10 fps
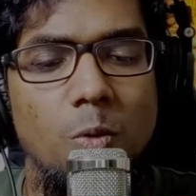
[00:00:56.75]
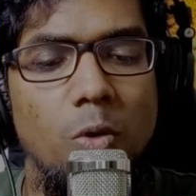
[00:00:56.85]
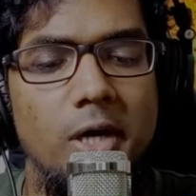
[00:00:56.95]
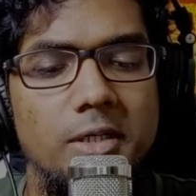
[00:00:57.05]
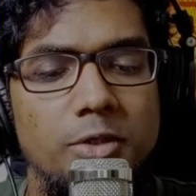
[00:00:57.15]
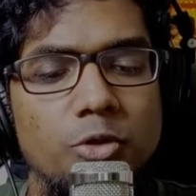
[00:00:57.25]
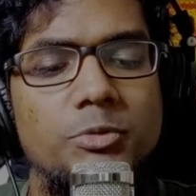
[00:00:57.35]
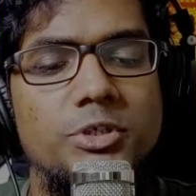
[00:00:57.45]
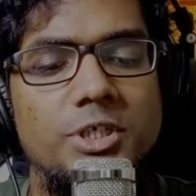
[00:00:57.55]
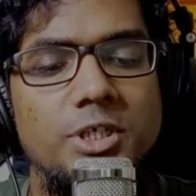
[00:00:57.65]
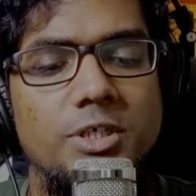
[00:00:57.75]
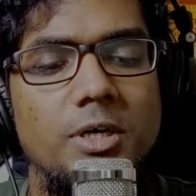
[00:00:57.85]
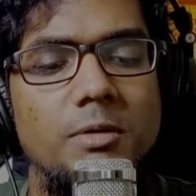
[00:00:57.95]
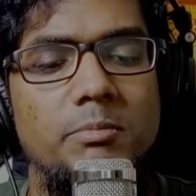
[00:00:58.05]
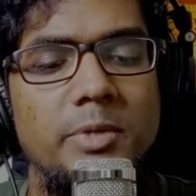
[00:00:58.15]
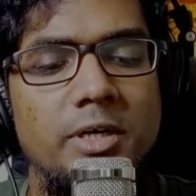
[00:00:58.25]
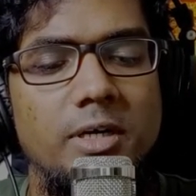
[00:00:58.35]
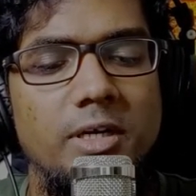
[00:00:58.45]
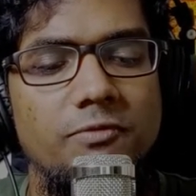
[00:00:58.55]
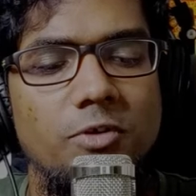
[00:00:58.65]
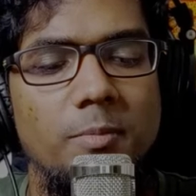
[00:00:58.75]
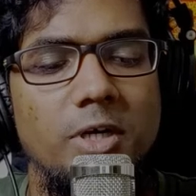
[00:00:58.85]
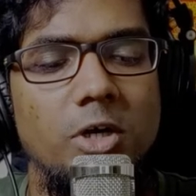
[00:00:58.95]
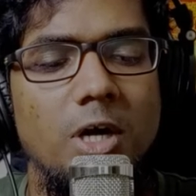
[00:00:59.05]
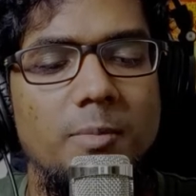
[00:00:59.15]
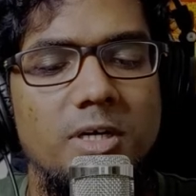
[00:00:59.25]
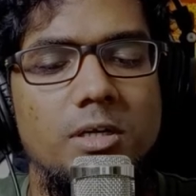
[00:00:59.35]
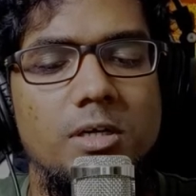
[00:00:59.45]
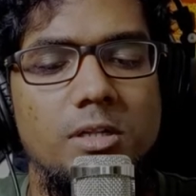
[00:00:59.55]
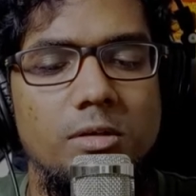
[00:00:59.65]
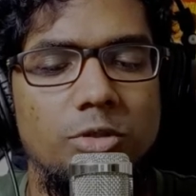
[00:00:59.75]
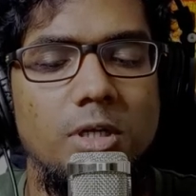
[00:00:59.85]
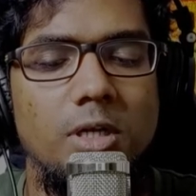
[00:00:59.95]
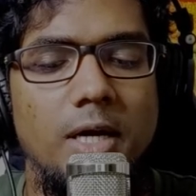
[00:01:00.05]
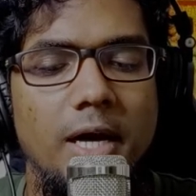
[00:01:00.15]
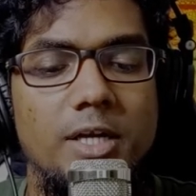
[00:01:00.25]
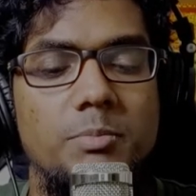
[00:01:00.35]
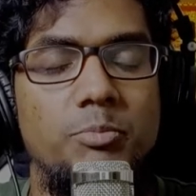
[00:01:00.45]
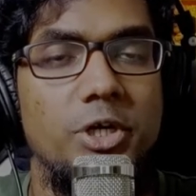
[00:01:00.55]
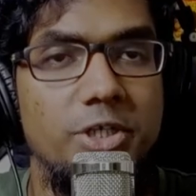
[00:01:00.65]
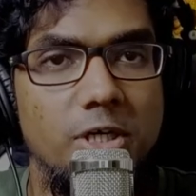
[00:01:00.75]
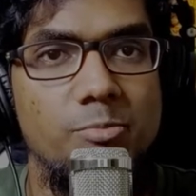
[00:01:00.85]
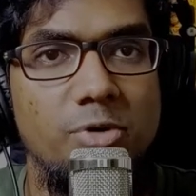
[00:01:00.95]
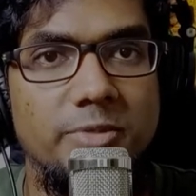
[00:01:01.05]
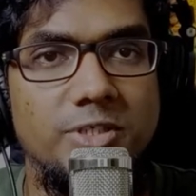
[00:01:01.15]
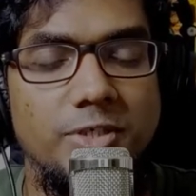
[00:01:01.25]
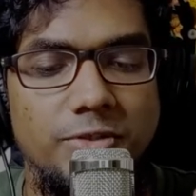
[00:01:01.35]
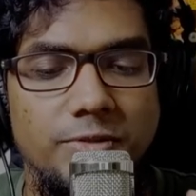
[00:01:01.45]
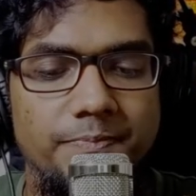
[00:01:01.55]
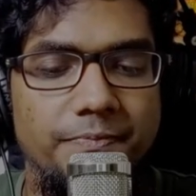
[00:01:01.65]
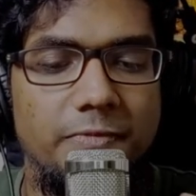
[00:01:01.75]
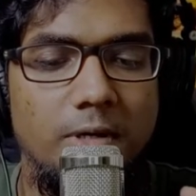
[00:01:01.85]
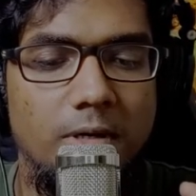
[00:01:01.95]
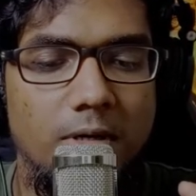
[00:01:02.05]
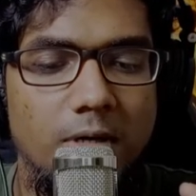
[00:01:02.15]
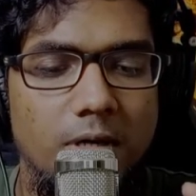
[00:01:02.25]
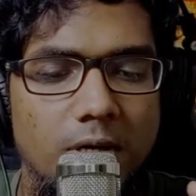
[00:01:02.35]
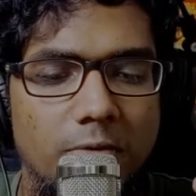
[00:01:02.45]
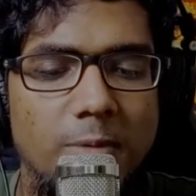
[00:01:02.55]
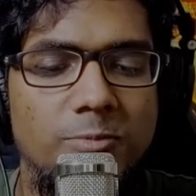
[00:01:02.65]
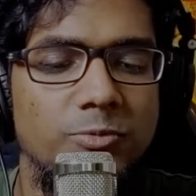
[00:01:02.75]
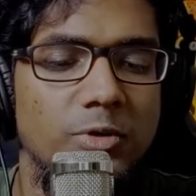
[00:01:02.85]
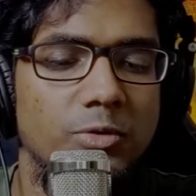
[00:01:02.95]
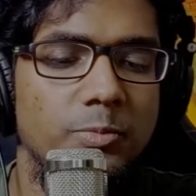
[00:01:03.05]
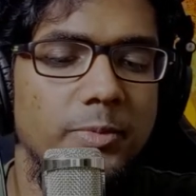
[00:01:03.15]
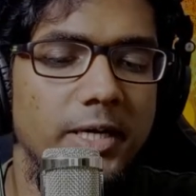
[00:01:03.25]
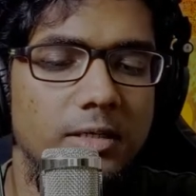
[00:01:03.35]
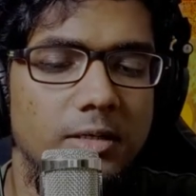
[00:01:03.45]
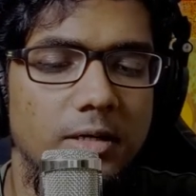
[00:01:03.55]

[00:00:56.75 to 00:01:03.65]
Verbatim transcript: while you proceed merely from economic, social, and political premises. Ramswarup en-